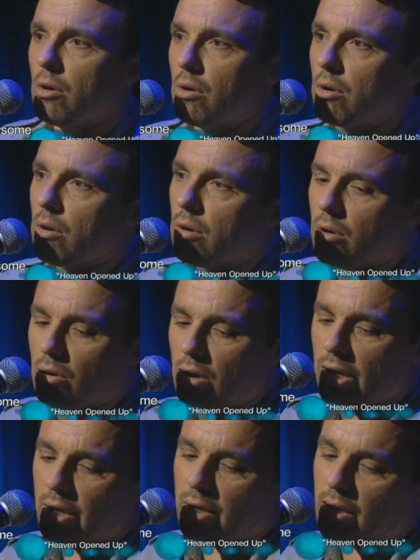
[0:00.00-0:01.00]

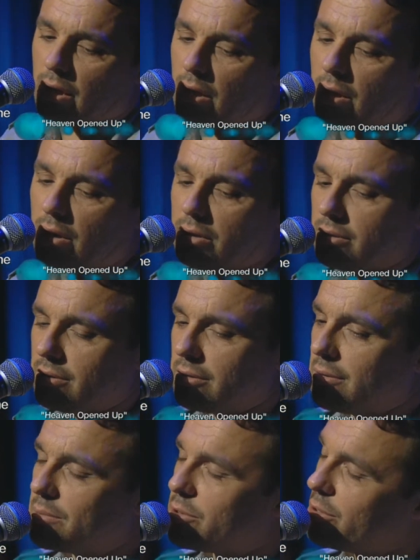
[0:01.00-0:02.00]
all it
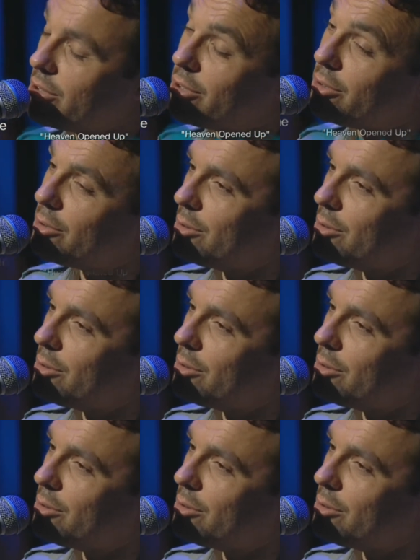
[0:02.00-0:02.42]
up to you.